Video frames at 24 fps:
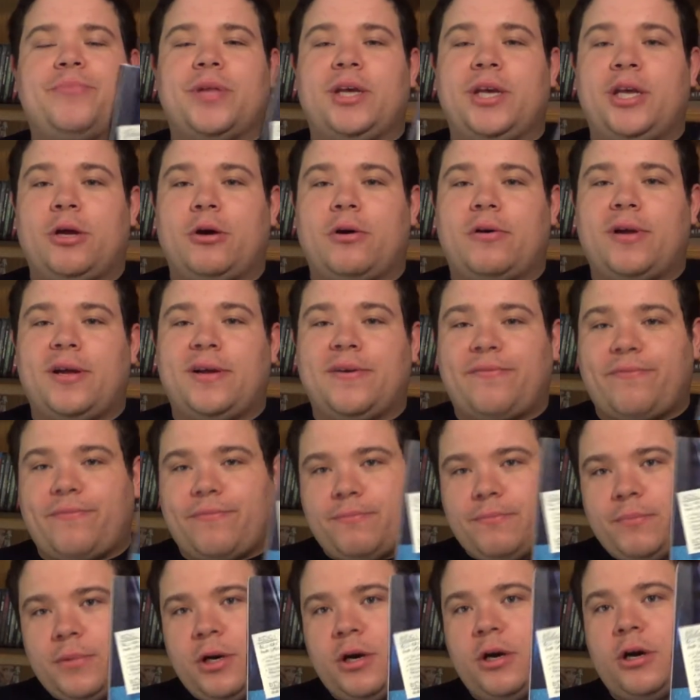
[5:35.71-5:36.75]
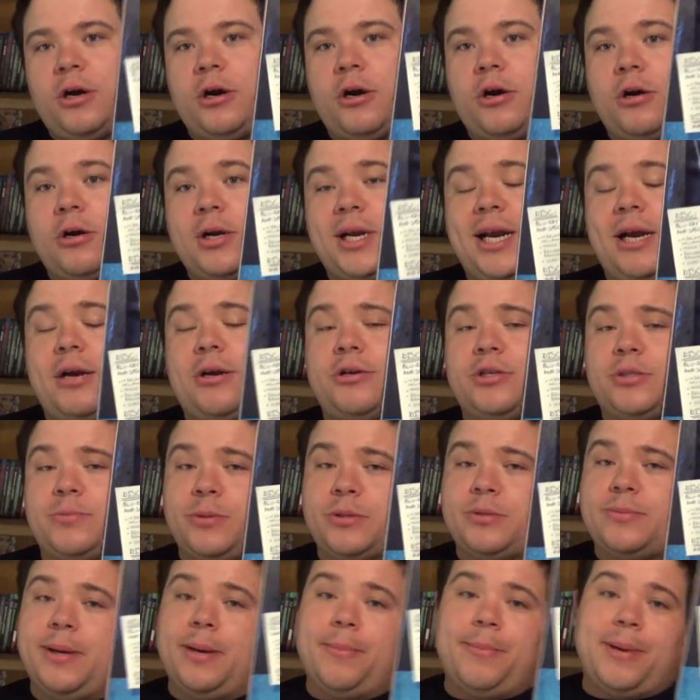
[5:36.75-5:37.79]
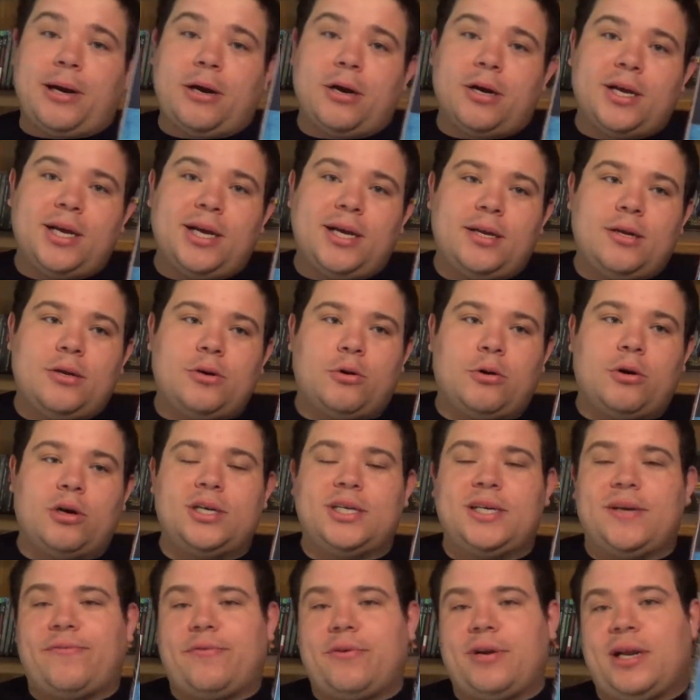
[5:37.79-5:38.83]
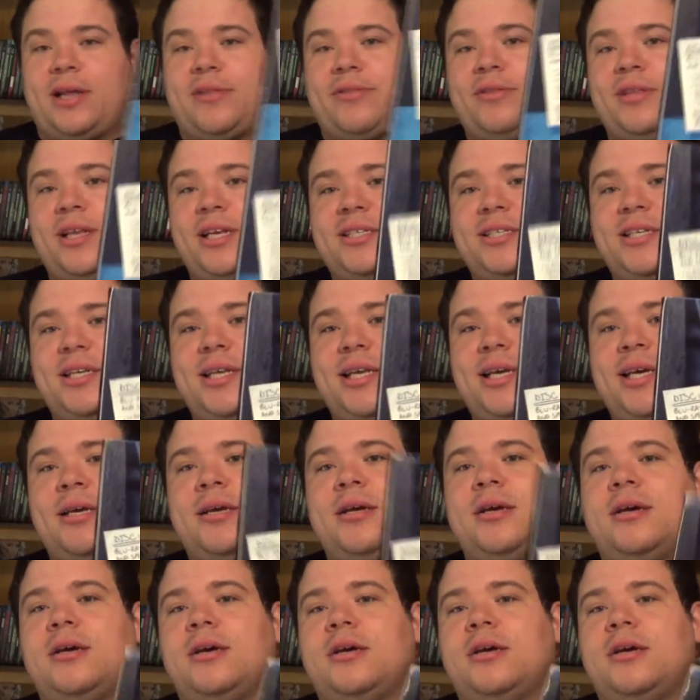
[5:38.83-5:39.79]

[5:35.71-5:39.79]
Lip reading: you know, if her character is supposed to be American or a different ethnicity.